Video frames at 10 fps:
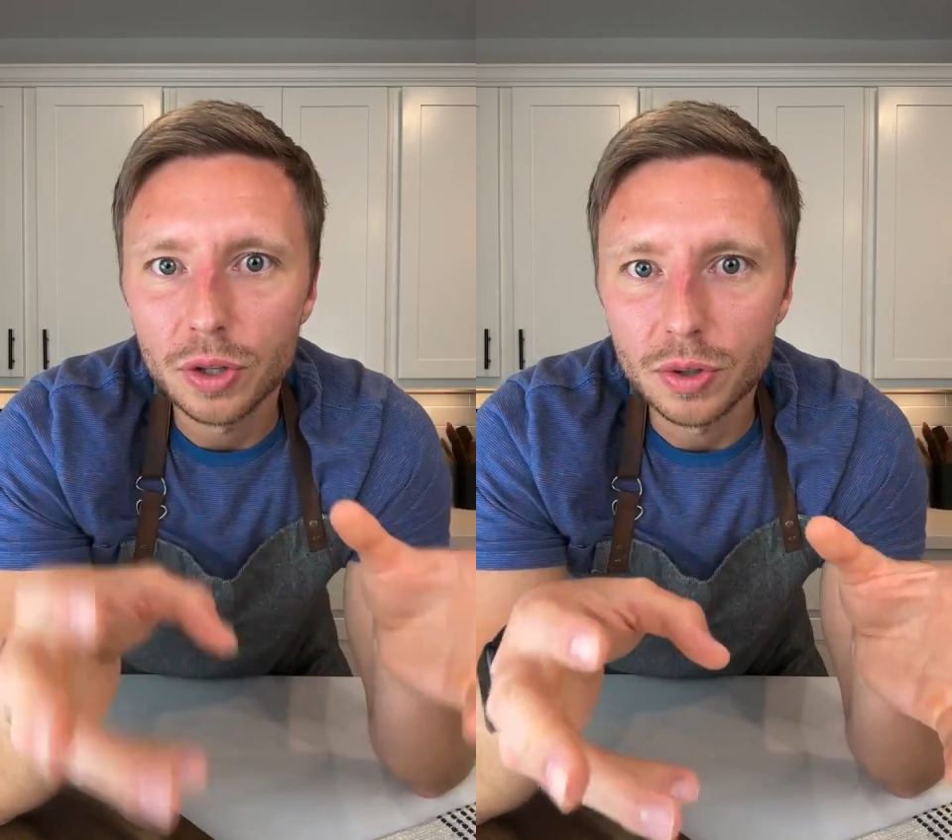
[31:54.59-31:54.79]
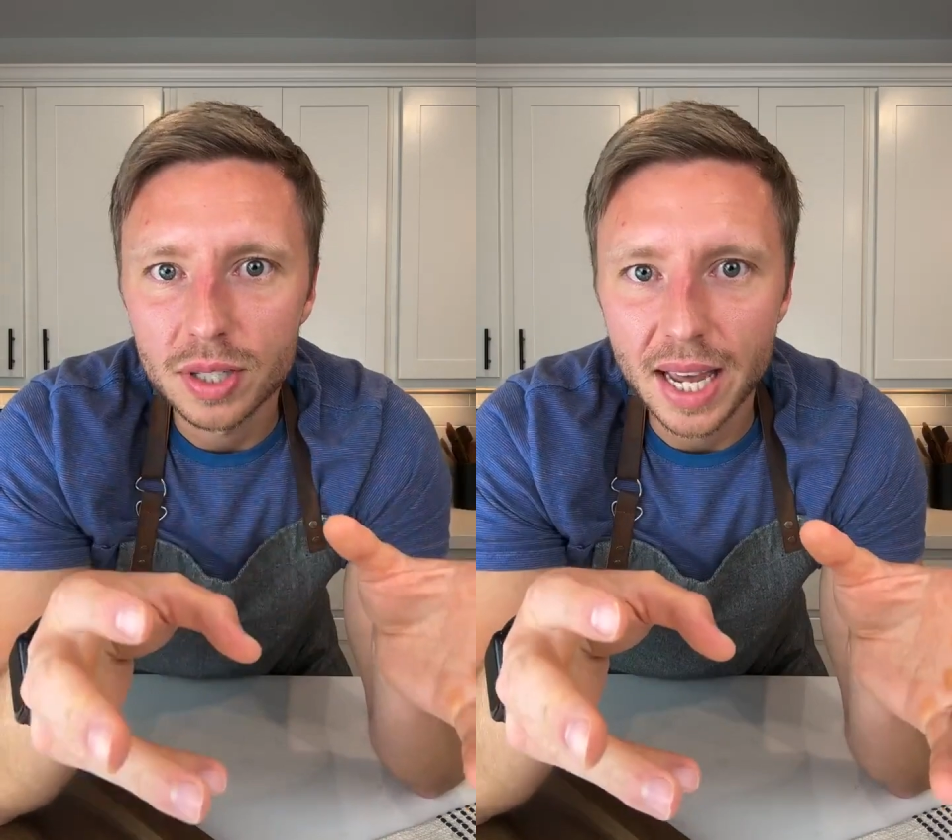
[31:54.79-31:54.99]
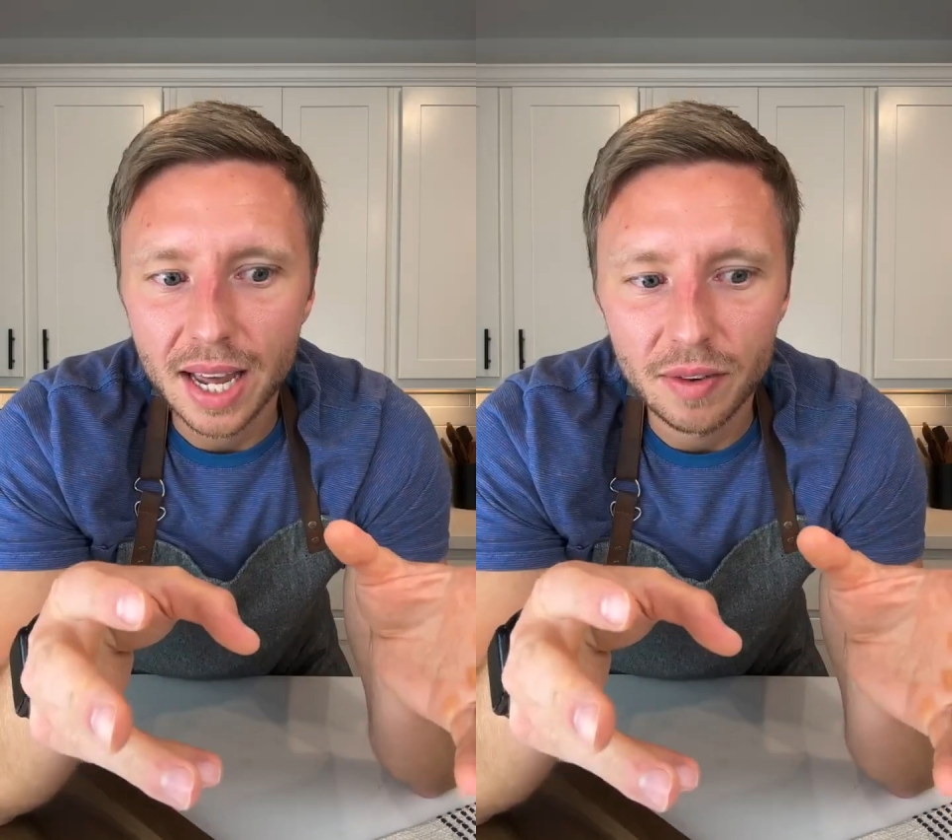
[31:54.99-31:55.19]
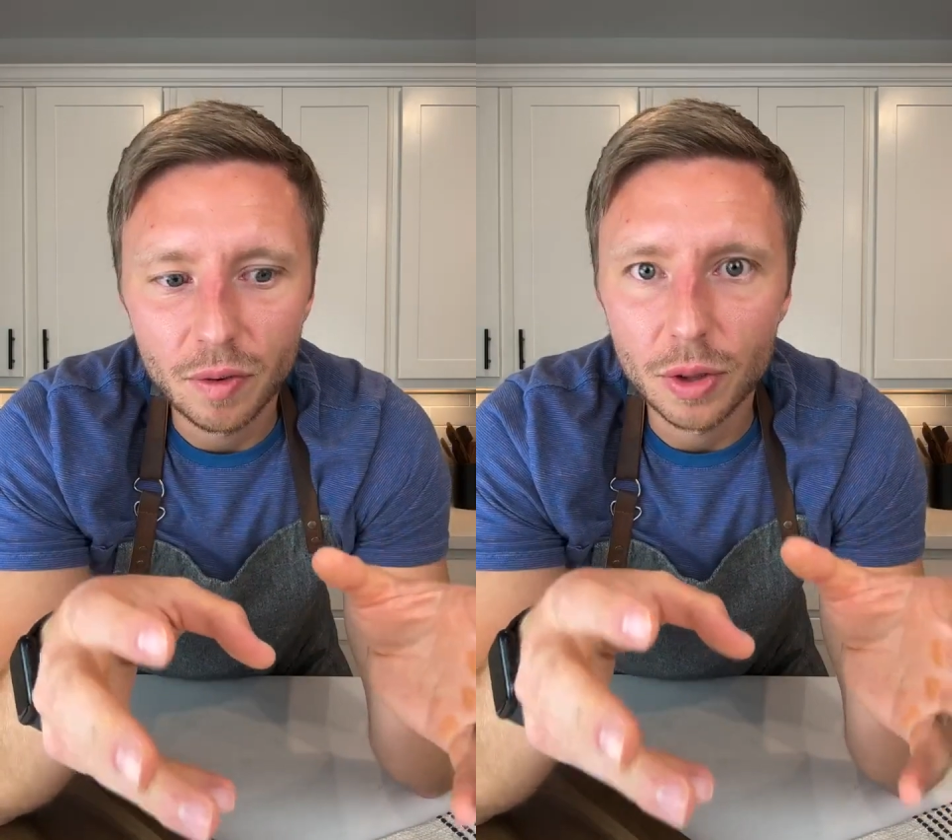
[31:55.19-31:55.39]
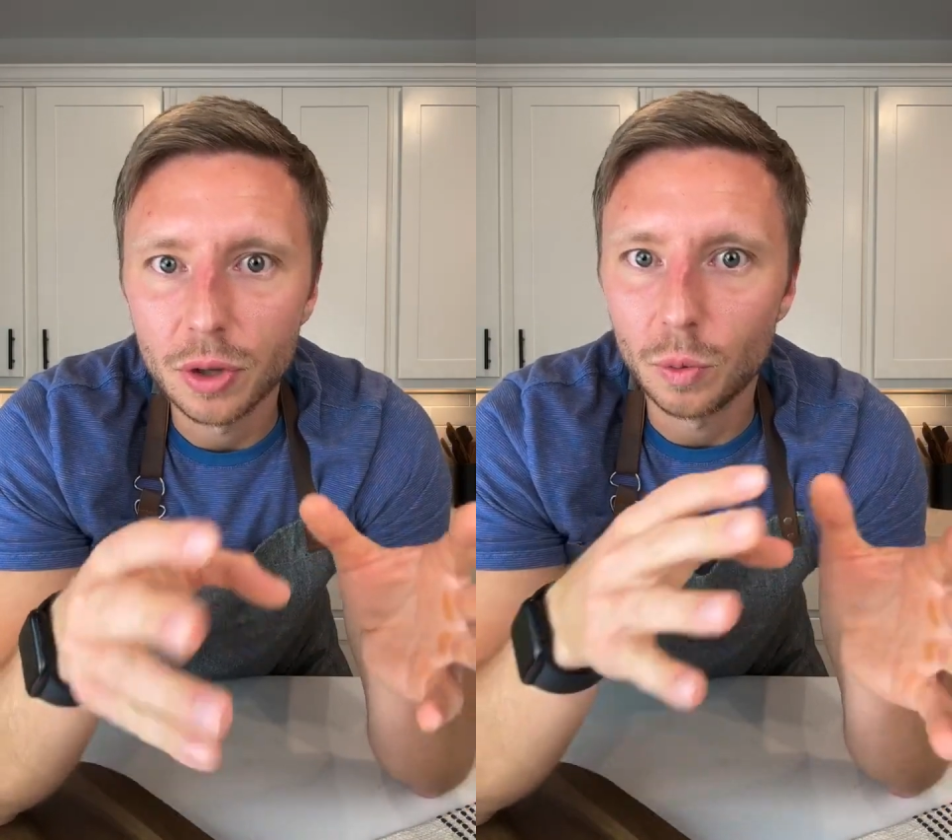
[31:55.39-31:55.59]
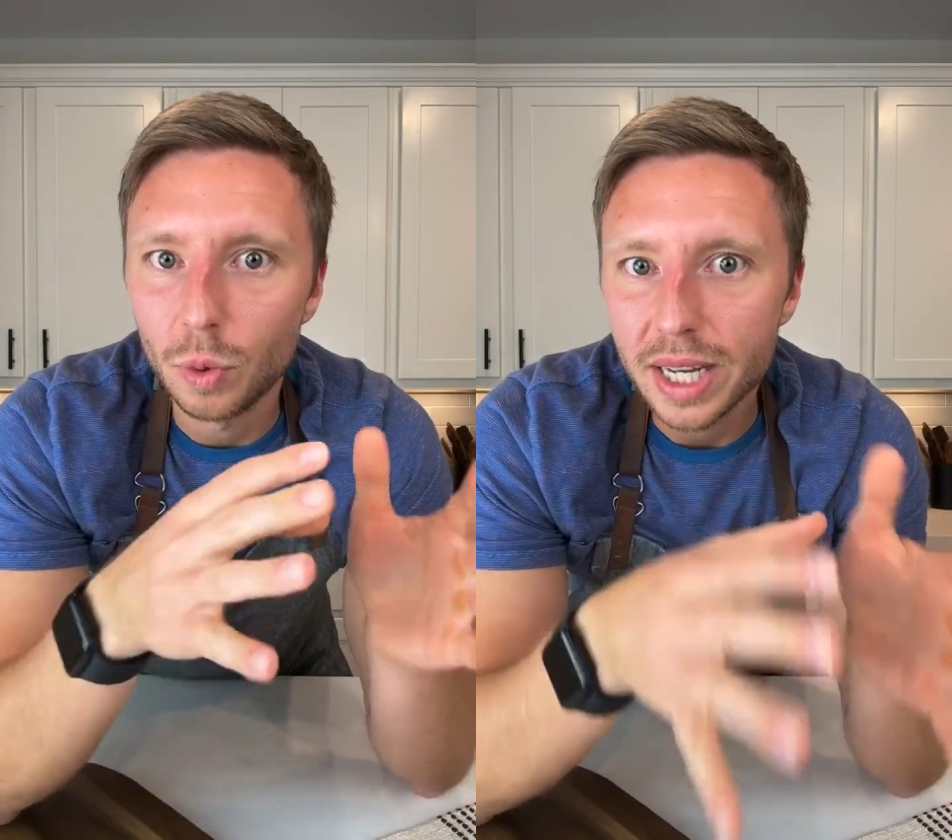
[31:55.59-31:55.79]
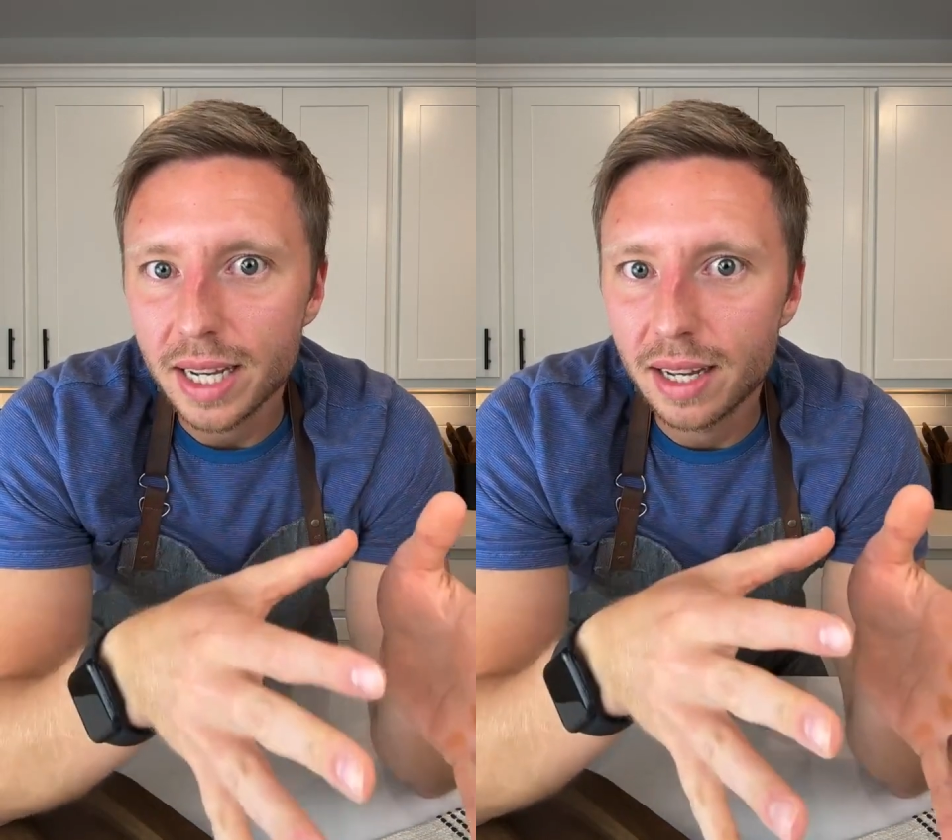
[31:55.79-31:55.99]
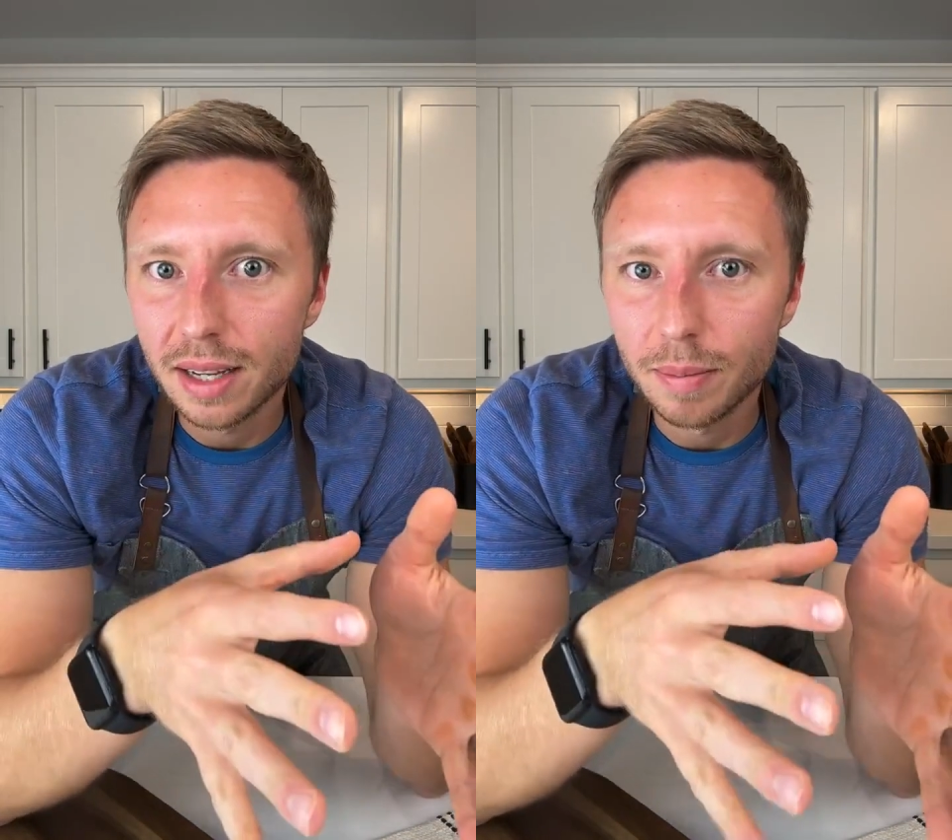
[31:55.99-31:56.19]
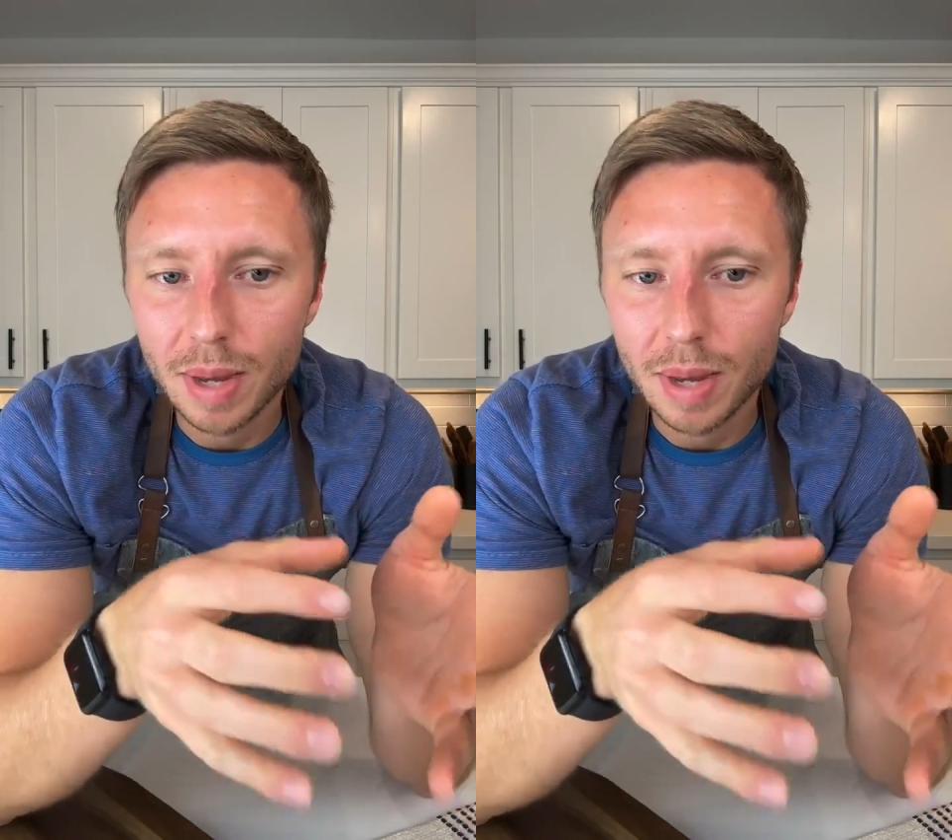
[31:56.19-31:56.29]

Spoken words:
you set for the week,